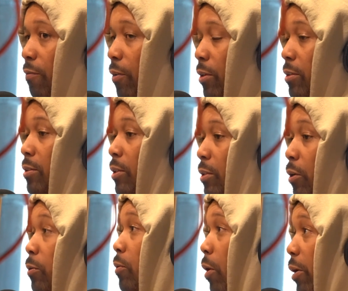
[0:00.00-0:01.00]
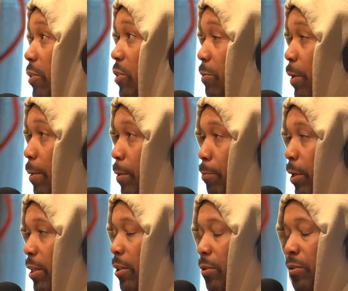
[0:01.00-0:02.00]
for local artists to be able to
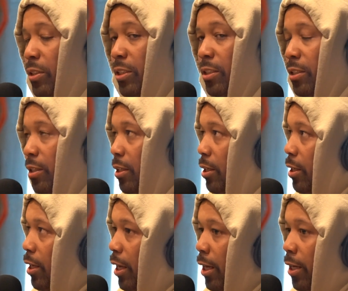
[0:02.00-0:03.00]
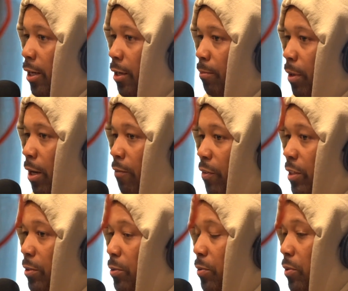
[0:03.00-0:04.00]
play locally. And our
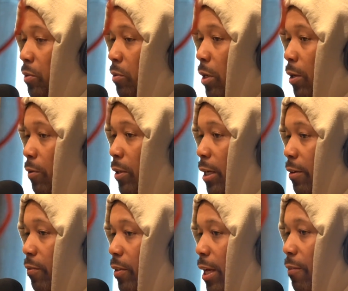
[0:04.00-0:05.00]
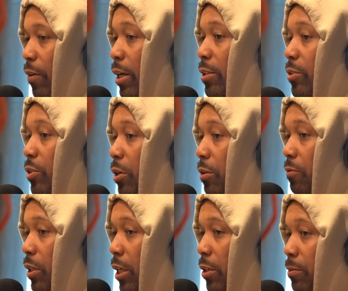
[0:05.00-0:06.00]
venues, they've
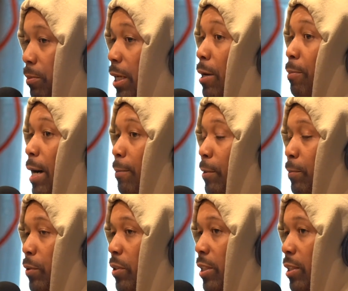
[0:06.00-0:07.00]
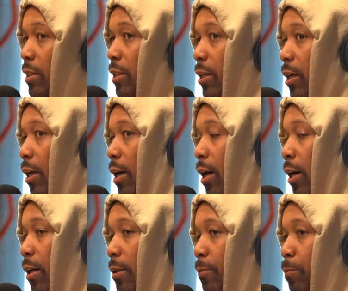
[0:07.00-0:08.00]
underserved the hip hop community
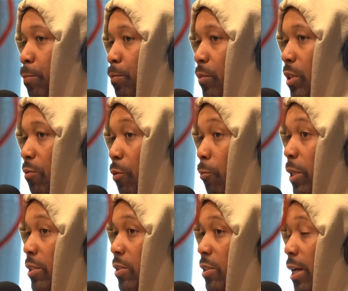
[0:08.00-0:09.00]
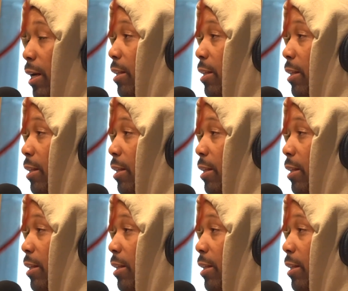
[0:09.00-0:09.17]
for reasons that I